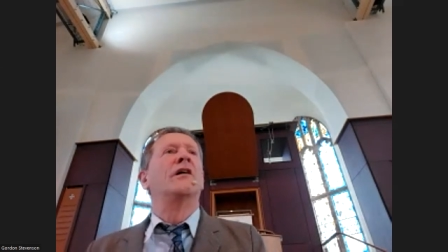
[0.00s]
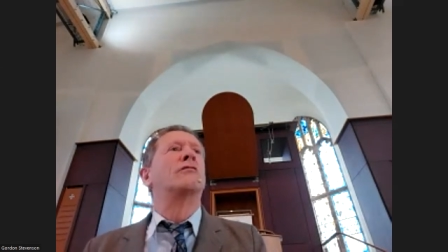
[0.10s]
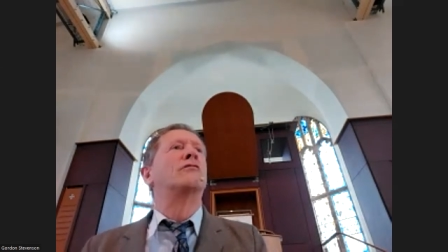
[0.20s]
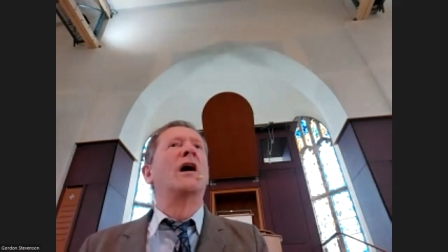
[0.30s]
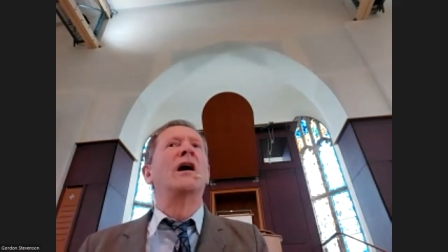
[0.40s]

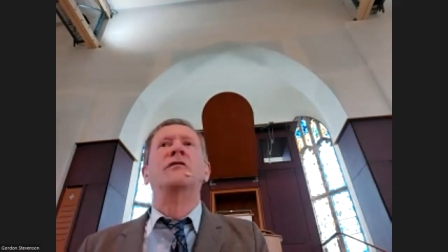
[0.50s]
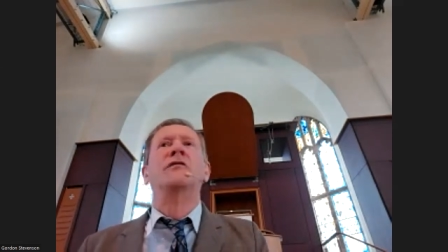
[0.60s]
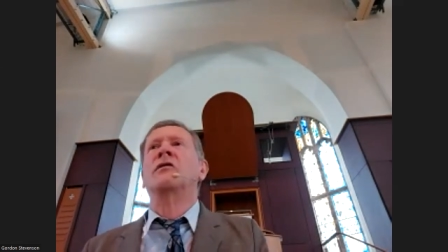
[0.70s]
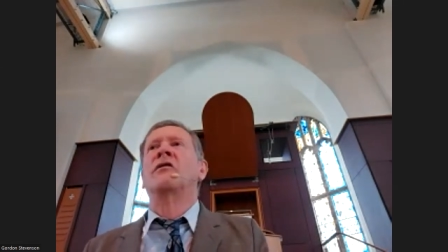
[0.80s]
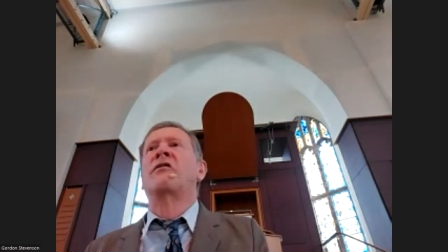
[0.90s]
as
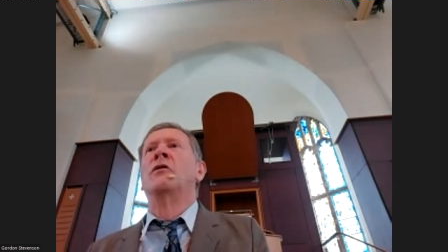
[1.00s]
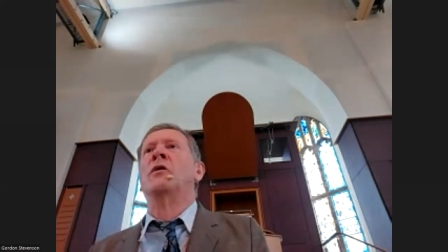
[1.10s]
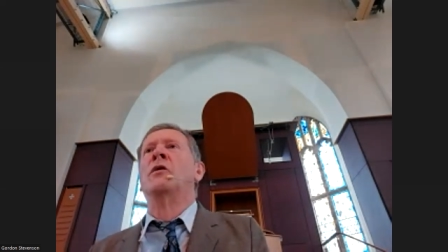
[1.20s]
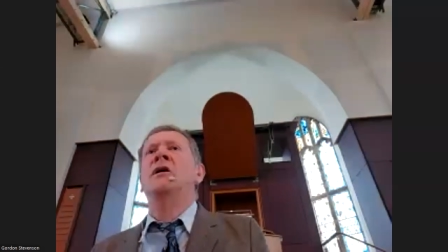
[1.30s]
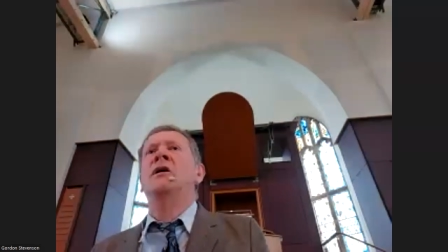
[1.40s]
rivals
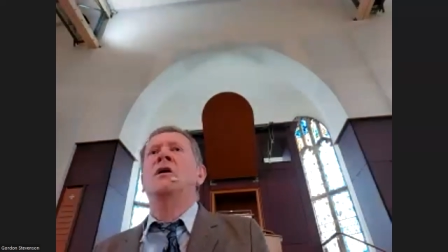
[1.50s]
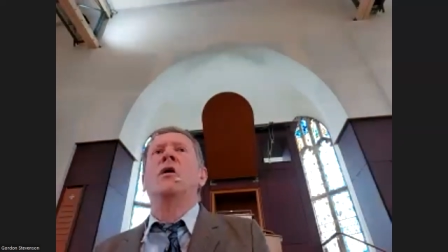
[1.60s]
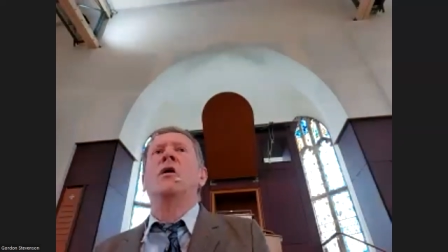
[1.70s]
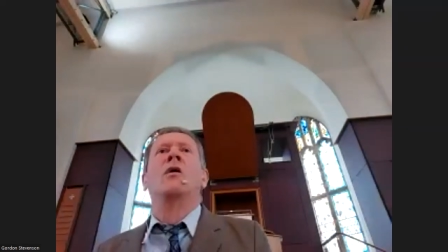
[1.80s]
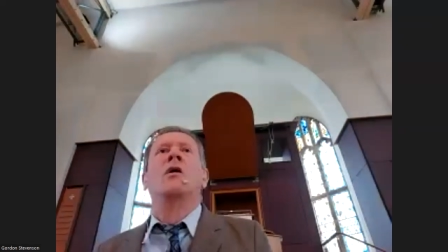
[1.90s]
or,
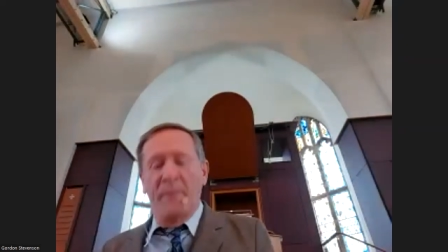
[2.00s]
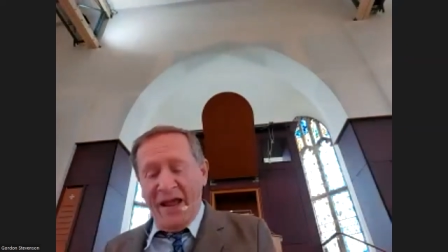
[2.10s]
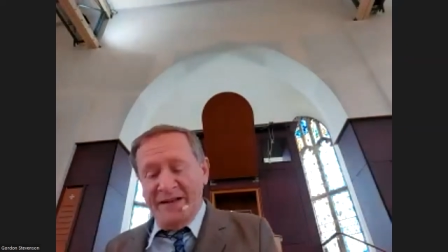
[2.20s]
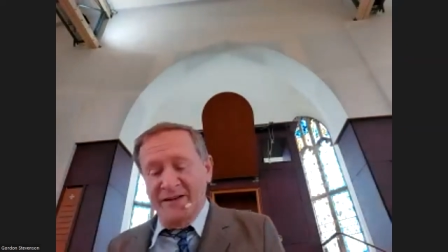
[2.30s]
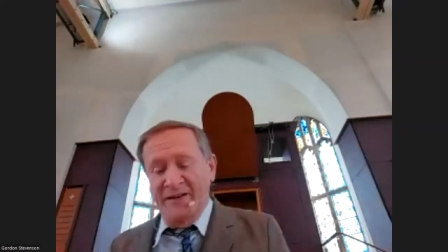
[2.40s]
or
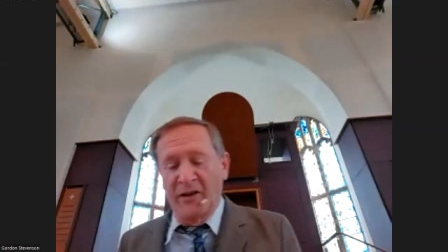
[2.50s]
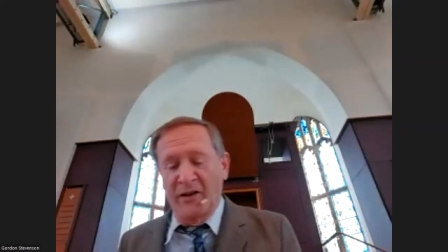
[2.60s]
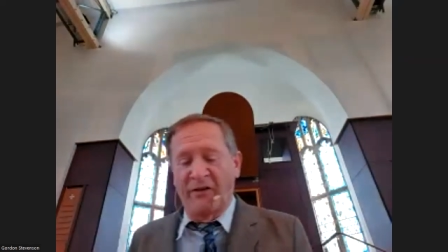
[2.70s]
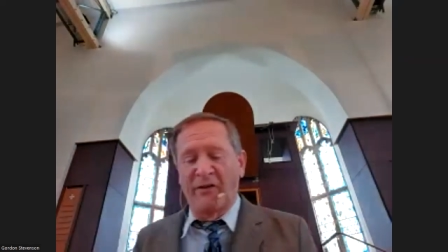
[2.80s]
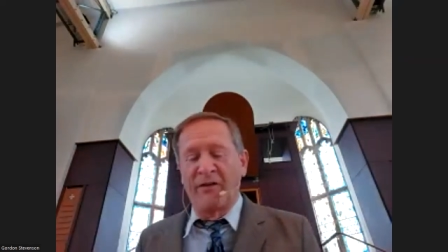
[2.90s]

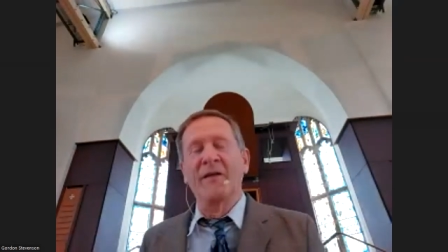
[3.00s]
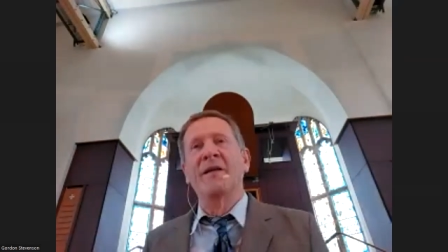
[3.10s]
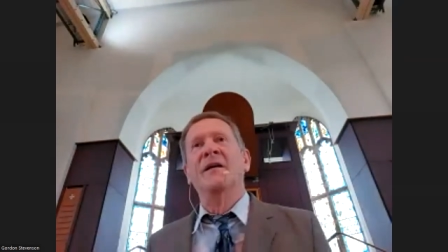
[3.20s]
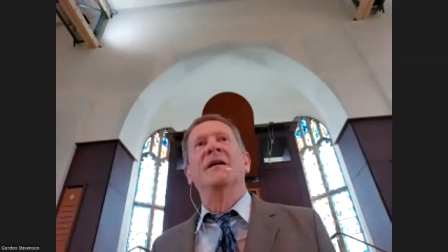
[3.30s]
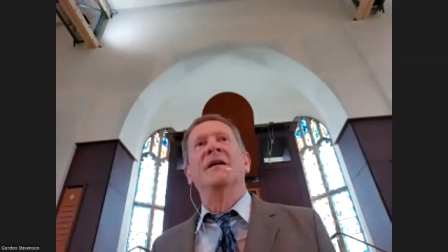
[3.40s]
competitors,
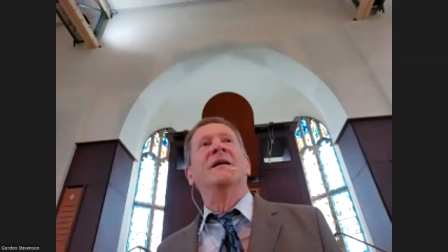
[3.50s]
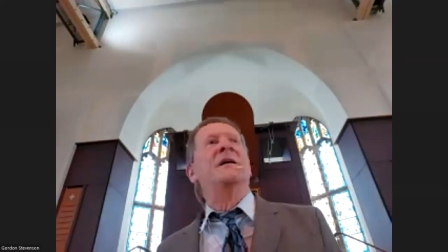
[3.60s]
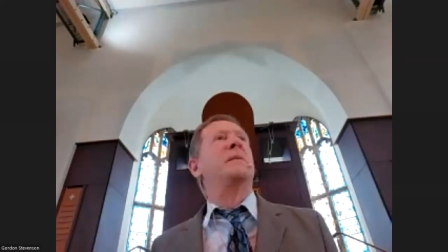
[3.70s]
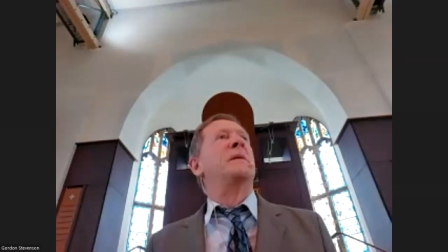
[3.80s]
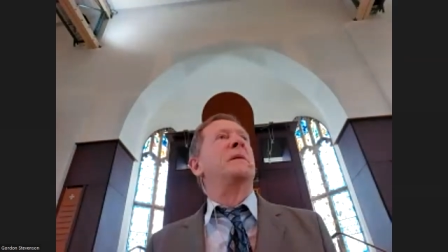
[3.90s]

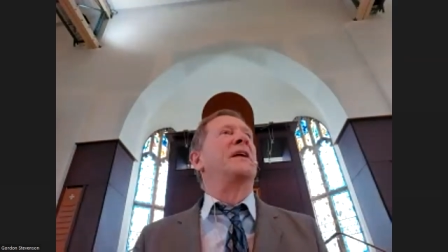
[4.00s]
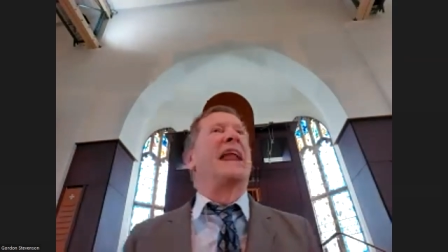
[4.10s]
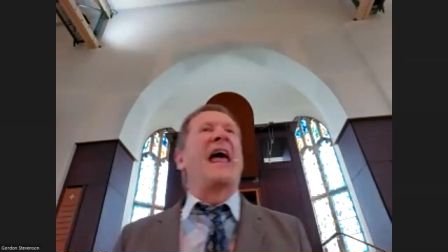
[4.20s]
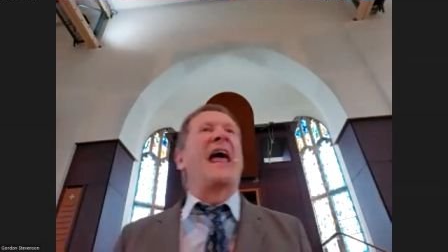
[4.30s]
people to get